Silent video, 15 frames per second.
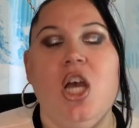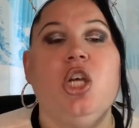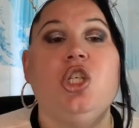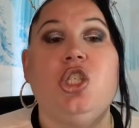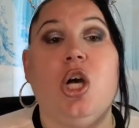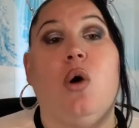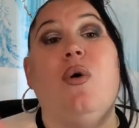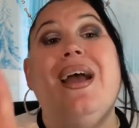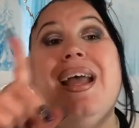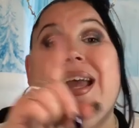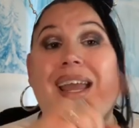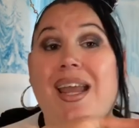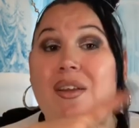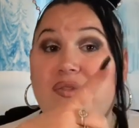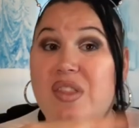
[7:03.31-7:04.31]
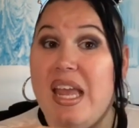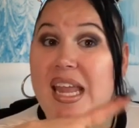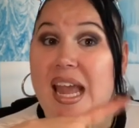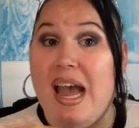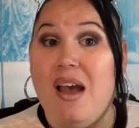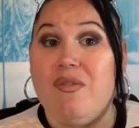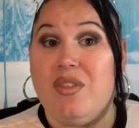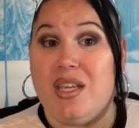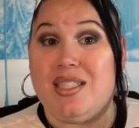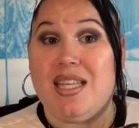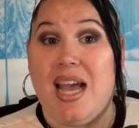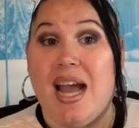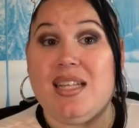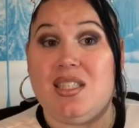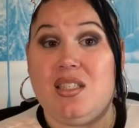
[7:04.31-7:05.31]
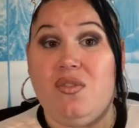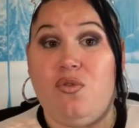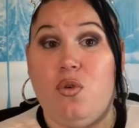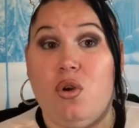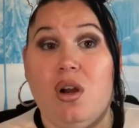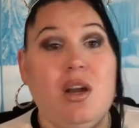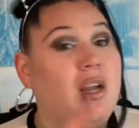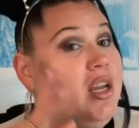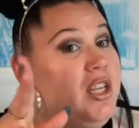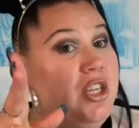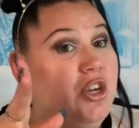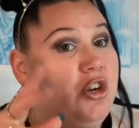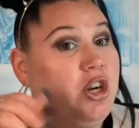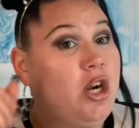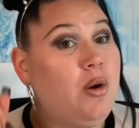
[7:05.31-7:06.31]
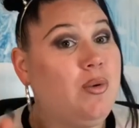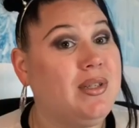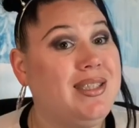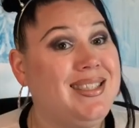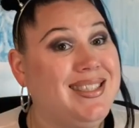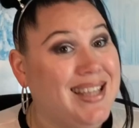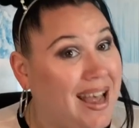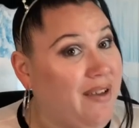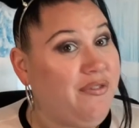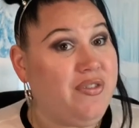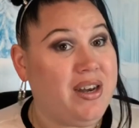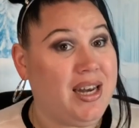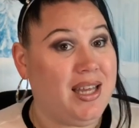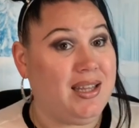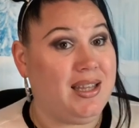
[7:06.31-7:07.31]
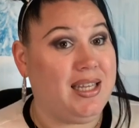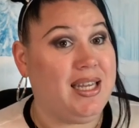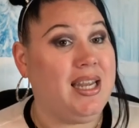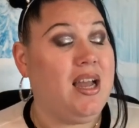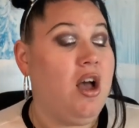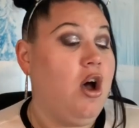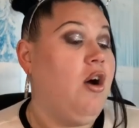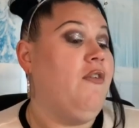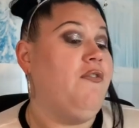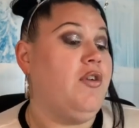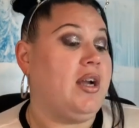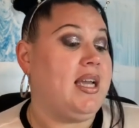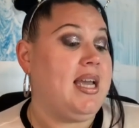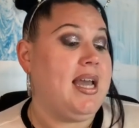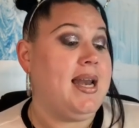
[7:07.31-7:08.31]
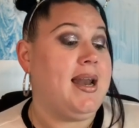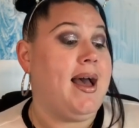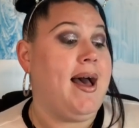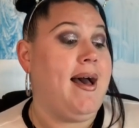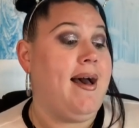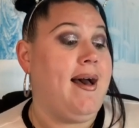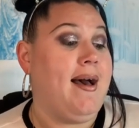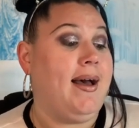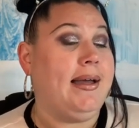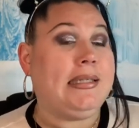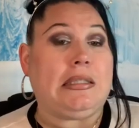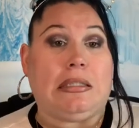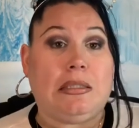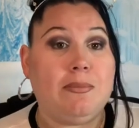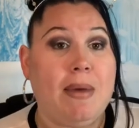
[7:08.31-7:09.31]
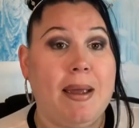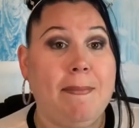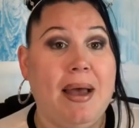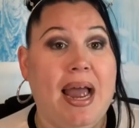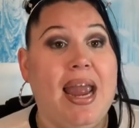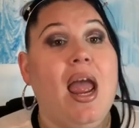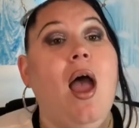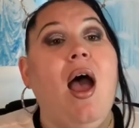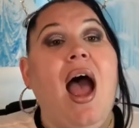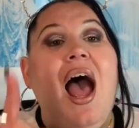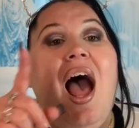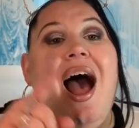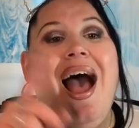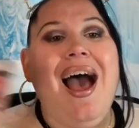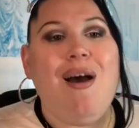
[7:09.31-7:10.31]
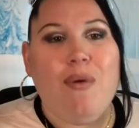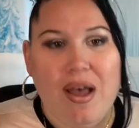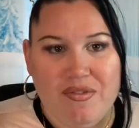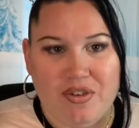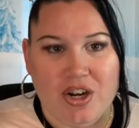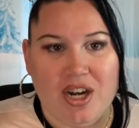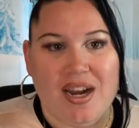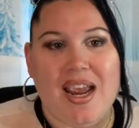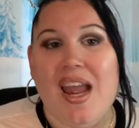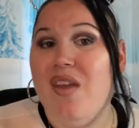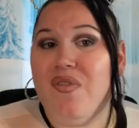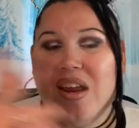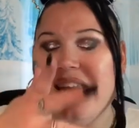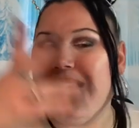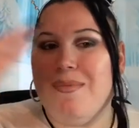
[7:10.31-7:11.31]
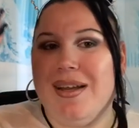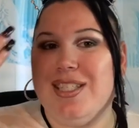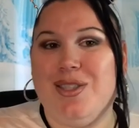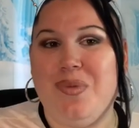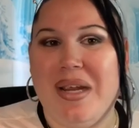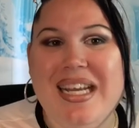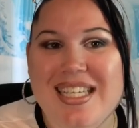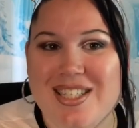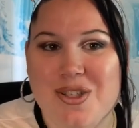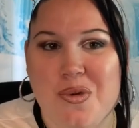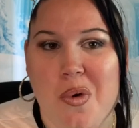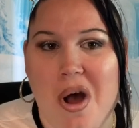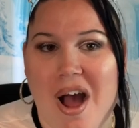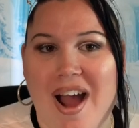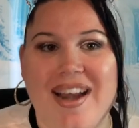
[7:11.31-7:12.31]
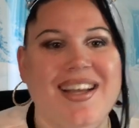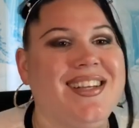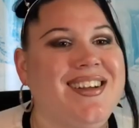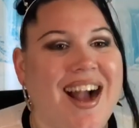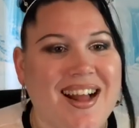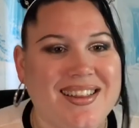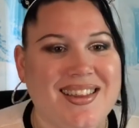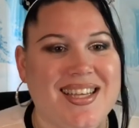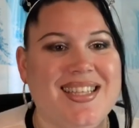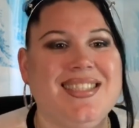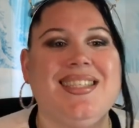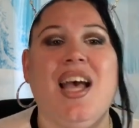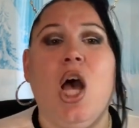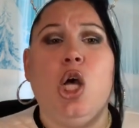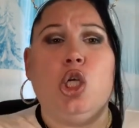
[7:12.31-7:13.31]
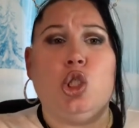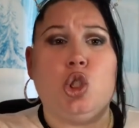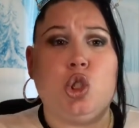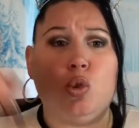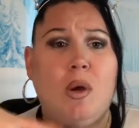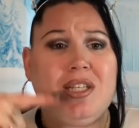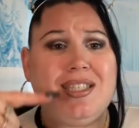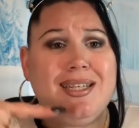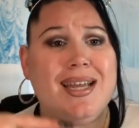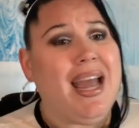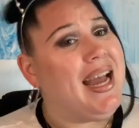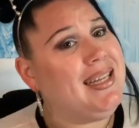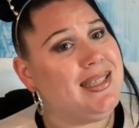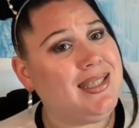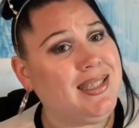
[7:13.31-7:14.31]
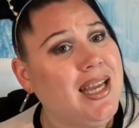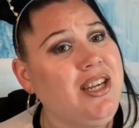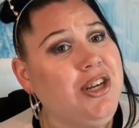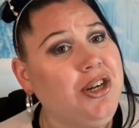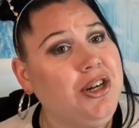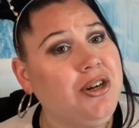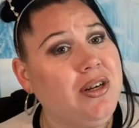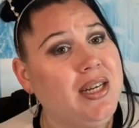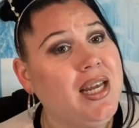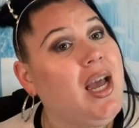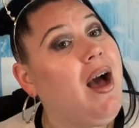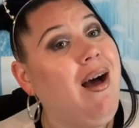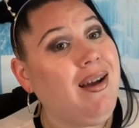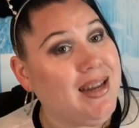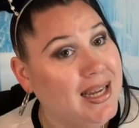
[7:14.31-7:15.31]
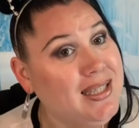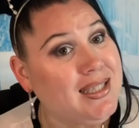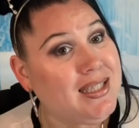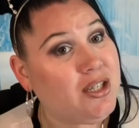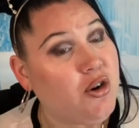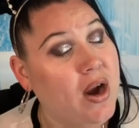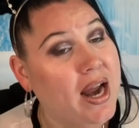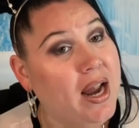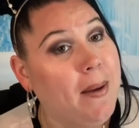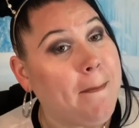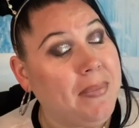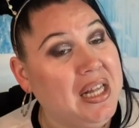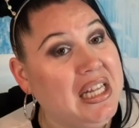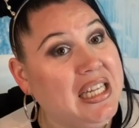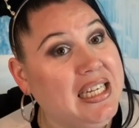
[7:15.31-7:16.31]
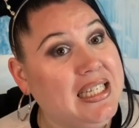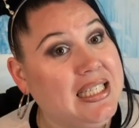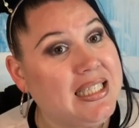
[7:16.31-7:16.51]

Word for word: So if they have this at Sephora, your girl will definitely freaking uh, might buy it. However, if any of my sweetie squad got this, swatch it and send your girl it on Instagram, please.